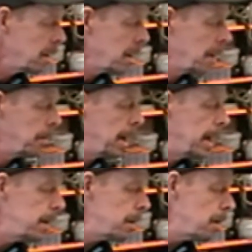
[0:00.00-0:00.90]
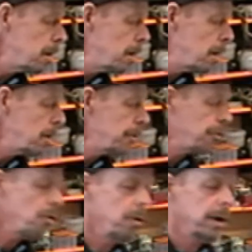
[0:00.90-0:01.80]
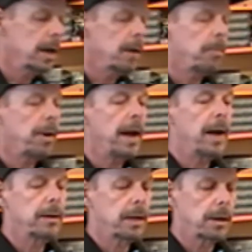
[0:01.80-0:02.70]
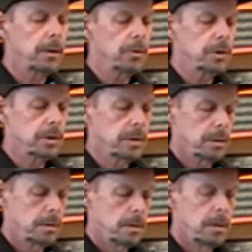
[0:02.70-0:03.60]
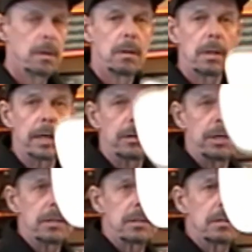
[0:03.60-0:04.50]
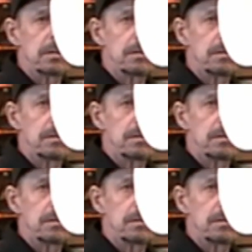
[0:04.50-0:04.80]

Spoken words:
I made a drawing and a plan that looks like this.